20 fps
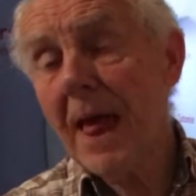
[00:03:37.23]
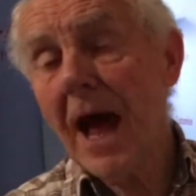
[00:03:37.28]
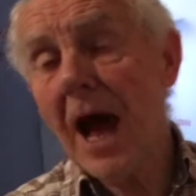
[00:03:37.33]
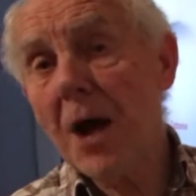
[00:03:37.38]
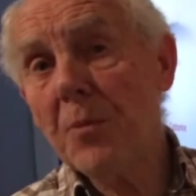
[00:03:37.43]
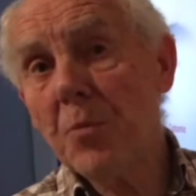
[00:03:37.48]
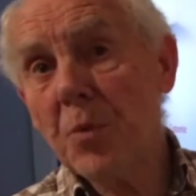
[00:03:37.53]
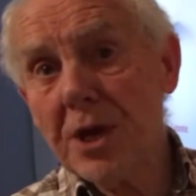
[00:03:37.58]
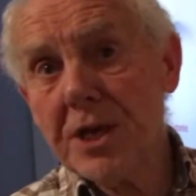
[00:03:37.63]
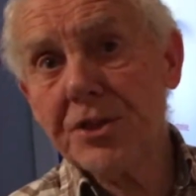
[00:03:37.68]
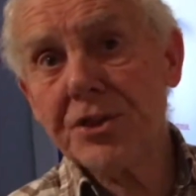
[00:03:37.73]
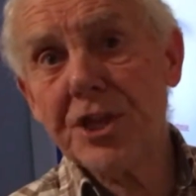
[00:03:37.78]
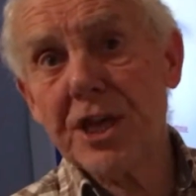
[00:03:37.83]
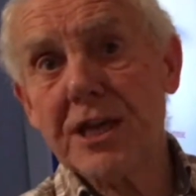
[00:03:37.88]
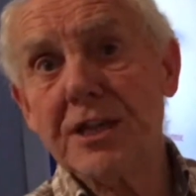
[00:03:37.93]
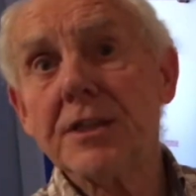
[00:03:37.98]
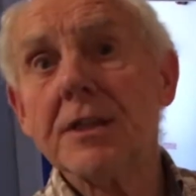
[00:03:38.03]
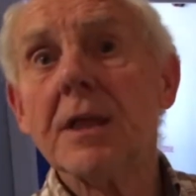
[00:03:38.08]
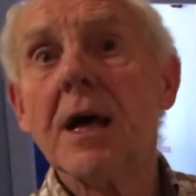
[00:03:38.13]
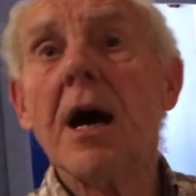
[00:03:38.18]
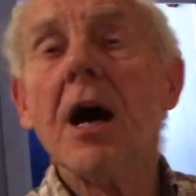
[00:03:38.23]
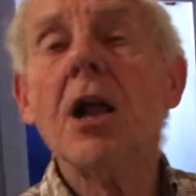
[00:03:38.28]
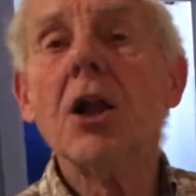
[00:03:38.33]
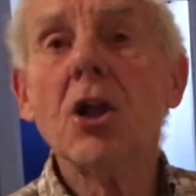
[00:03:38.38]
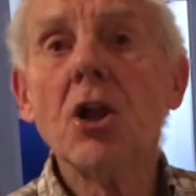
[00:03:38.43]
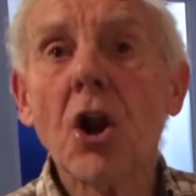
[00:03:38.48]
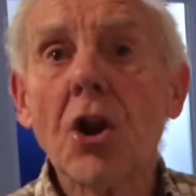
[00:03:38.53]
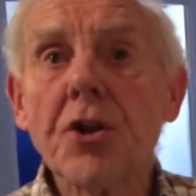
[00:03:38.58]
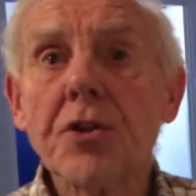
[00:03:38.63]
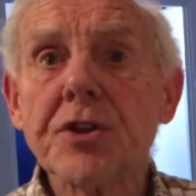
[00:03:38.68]
And we think a
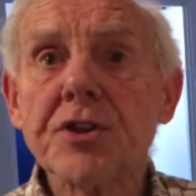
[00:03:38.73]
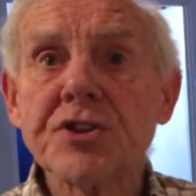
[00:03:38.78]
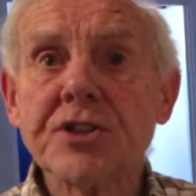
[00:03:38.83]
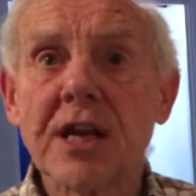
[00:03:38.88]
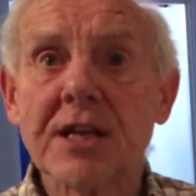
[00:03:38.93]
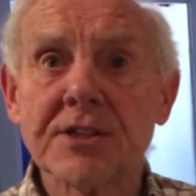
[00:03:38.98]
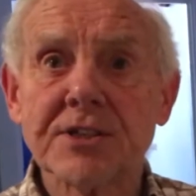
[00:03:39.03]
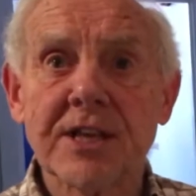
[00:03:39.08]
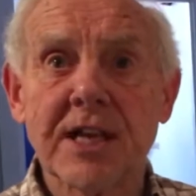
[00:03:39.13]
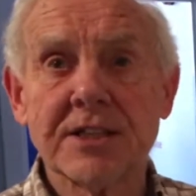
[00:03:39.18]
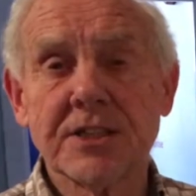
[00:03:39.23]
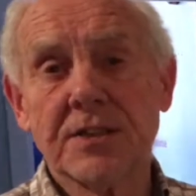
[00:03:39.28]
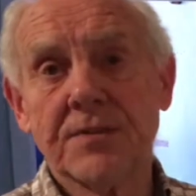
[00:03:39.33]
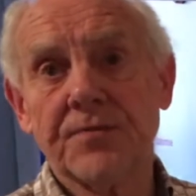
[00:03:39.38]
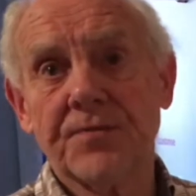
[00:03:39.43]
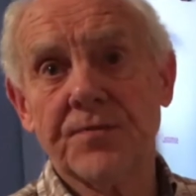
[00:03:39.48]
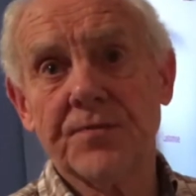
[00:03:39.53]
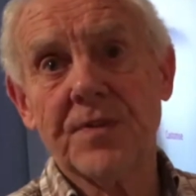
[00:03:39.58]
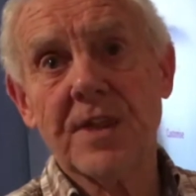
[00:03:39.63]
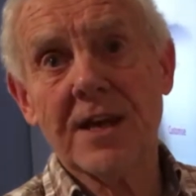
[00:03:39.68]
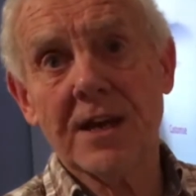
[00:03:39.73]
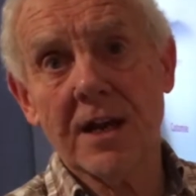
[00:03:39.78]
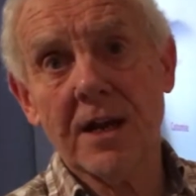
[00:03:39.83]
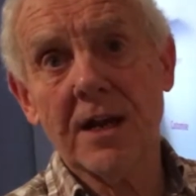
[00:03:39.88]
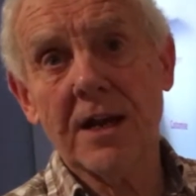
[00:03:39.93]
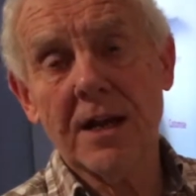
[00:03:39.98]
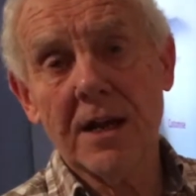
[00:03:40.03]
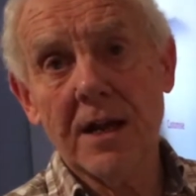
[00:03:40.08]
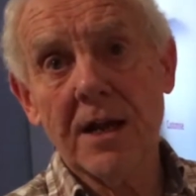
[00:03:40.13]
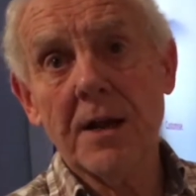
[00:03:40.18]
lot of the success of their
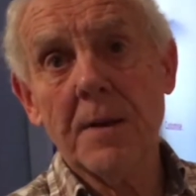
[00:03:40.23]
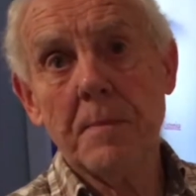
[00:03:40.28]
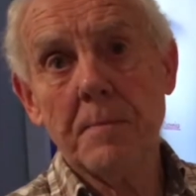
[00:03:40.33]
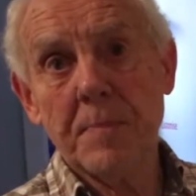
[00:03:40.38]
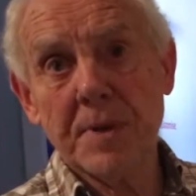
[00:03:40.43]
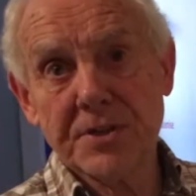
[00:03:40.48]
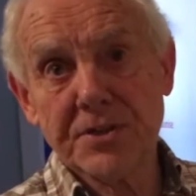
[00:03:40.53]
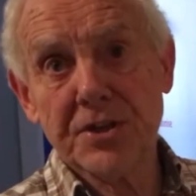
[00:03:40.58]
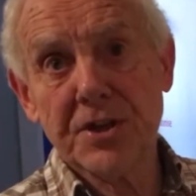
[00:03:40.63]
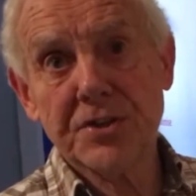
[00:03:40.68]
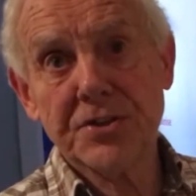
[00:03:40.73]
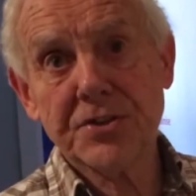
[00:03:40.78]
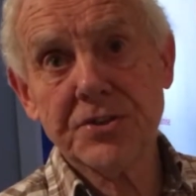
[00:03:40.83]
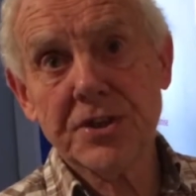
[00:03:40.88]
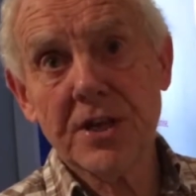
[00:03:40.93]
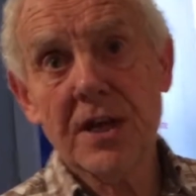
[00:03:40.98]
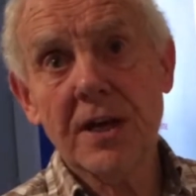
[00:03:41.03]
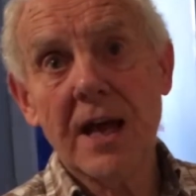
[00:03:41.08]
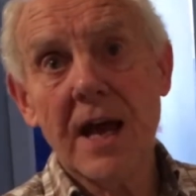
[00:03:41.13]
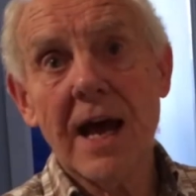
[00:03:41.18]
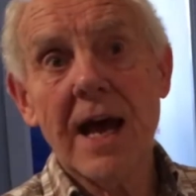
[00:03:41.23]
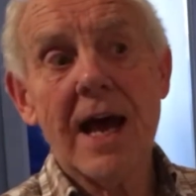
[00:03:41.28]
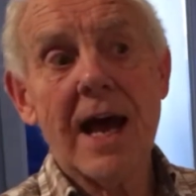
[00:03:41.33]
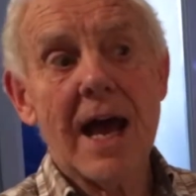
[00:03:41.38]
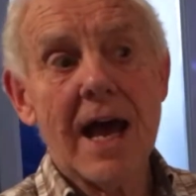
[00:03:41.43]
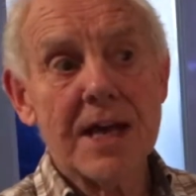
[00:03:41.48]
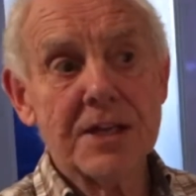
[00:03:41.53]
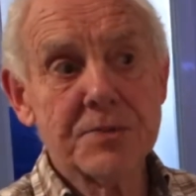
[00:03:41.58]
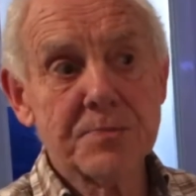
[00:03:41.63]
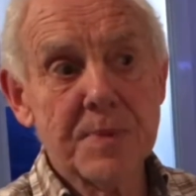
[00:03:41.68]
business
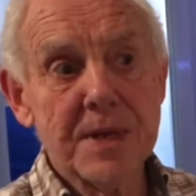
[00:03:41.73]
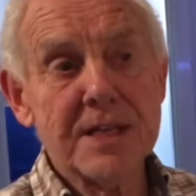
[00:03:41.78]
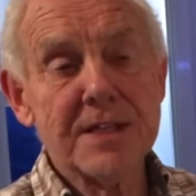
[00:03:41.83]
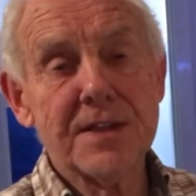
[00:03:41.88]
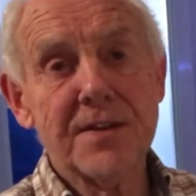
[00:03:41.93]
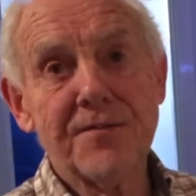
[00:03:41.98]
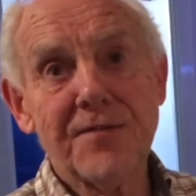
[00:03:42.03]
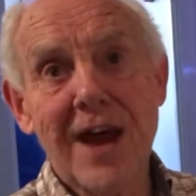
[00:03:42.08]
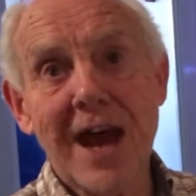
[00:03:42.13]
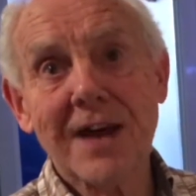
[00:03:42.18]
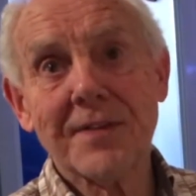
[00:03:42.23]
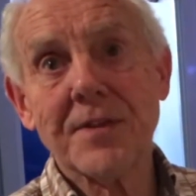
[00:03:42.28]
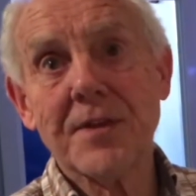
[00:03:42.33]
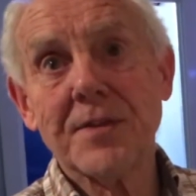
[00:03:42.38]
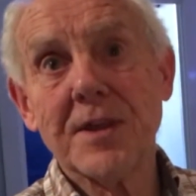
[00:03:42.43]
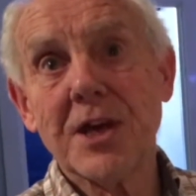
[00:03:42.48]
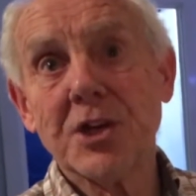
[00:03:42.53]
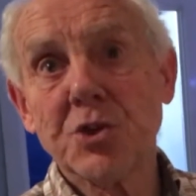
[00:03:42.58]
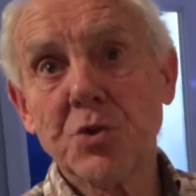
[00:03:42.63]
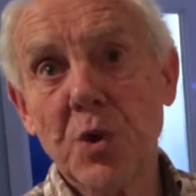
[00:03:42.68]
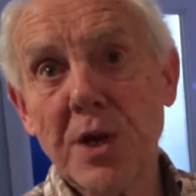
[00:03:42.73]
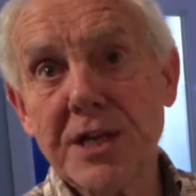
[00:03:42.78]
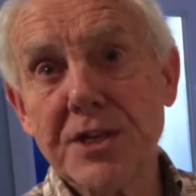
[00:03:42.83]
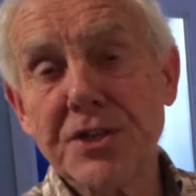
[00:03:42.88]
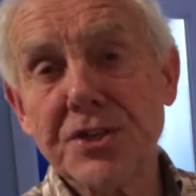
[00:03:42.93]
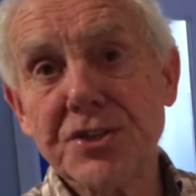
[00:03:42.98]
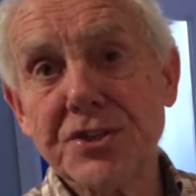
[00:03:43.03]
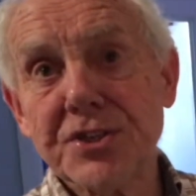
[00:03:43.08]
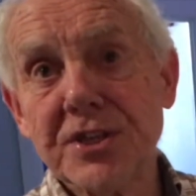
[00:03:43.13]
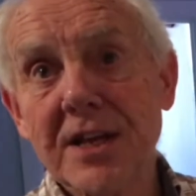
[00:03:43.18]
has been the fact that they're
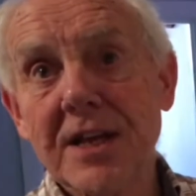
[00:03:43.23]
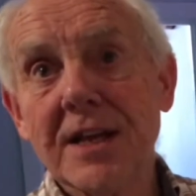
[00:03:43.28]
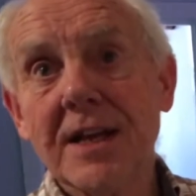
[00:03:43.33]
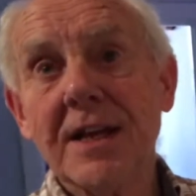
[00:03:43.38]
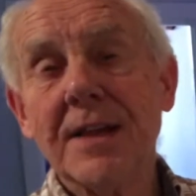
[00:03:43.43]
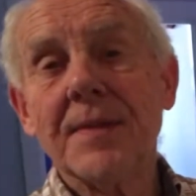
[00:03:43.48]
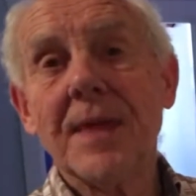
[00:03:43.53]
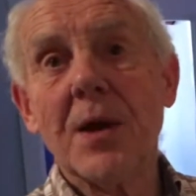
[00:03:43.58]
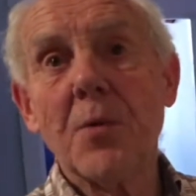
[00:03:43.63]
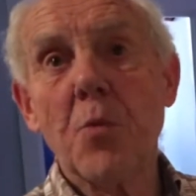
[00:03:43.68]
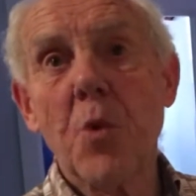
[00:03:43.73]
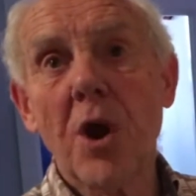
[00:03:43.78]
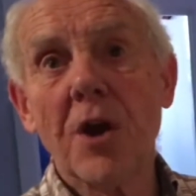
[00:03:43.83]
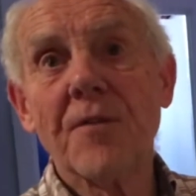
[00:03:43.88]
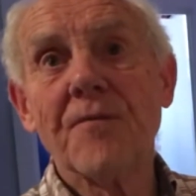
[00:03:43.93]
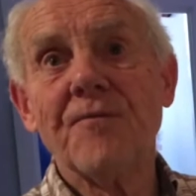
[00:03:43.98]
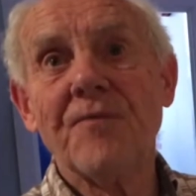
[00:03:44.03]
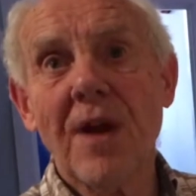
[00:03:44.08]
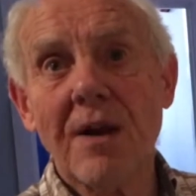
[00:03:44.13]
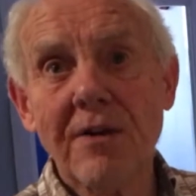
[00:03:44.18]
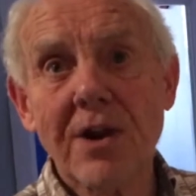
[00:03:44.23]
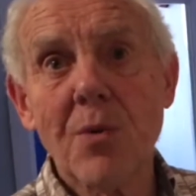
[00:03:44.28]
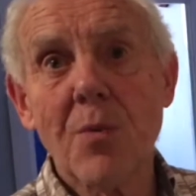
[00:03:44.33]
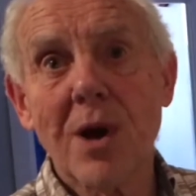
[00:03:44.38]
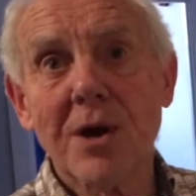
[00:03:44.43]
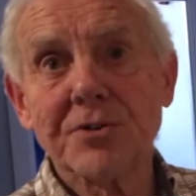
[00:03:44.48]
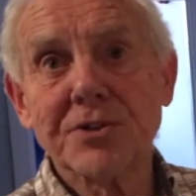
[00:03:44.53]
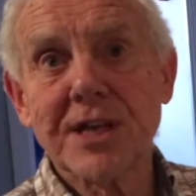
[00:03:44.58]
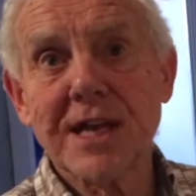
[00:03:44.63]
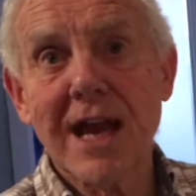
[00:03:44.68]
twins, they work very
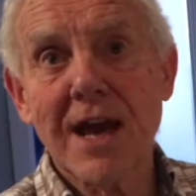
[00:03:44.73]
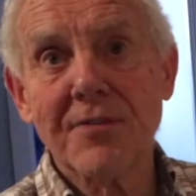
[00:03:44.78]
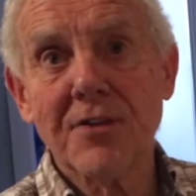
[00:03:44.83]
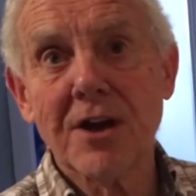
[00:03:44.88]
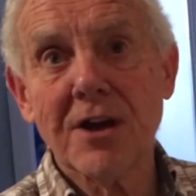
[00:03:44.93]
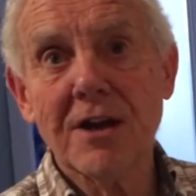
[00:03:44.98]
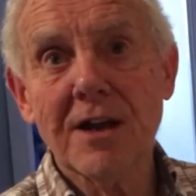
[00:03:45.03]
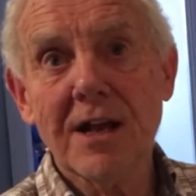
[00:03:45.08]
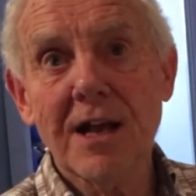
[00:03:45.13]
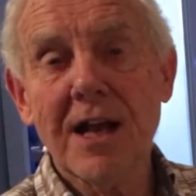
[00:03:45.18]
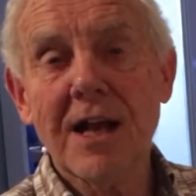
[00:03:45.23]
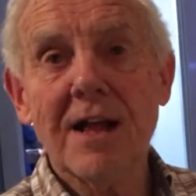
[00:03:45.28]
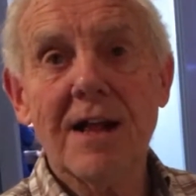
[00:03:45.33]
well together,